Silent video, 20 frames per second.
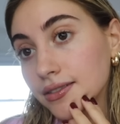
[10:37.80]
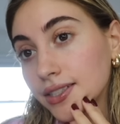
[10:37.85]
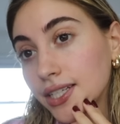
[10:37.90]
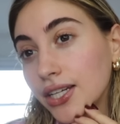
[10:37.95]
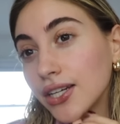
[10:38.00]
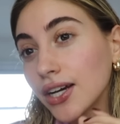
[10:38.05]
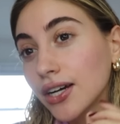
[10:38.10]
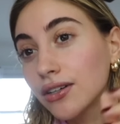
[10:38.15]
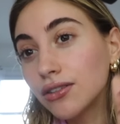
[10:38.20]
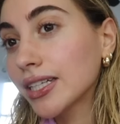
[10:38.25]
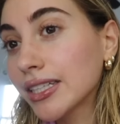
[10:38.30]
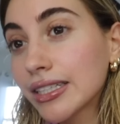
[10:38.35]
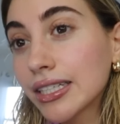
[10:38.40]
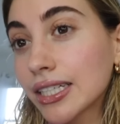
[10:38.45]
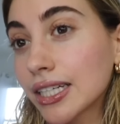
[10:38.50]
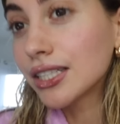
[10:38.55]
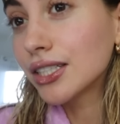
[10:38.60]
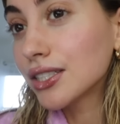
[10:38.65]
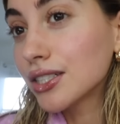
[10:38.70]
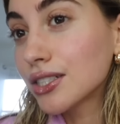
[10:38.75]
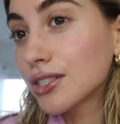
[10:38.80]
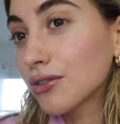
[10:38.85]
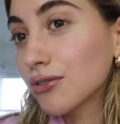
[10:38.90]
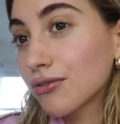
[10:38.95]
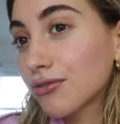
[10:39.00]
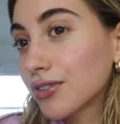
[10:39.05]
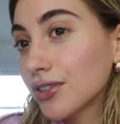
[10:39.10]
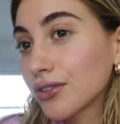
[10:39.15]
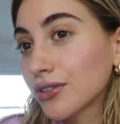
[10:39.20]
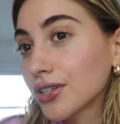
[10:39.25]
you know? And like I just don't
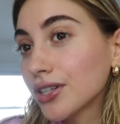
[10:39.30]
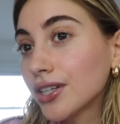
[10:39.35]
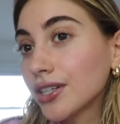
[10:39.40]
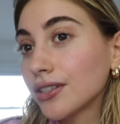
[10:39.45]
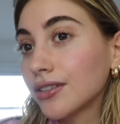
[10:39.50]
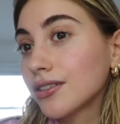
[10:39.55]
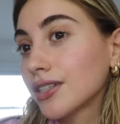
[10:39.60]
feel good,